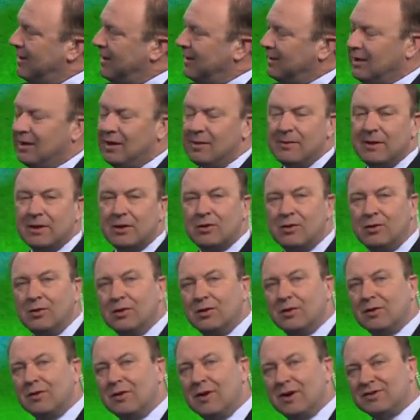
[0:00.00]
A little bit
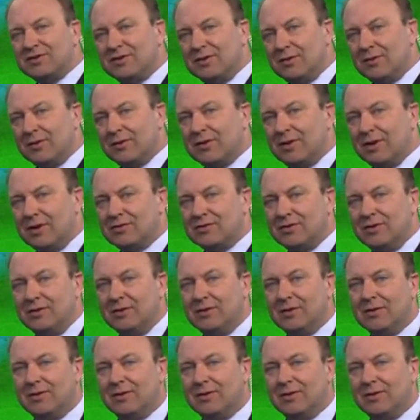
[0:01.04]
cooler across the north country.